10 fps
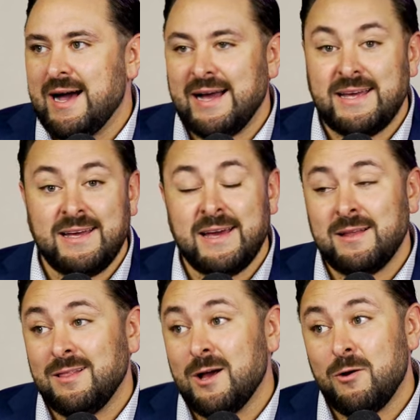I can get
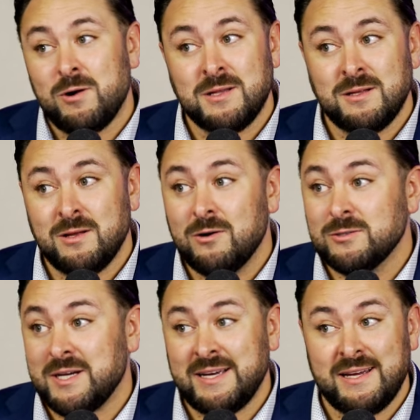low on the
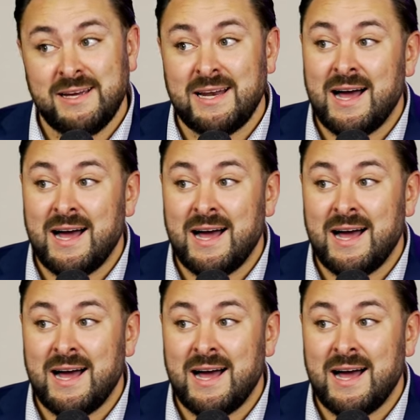lows. I can get That's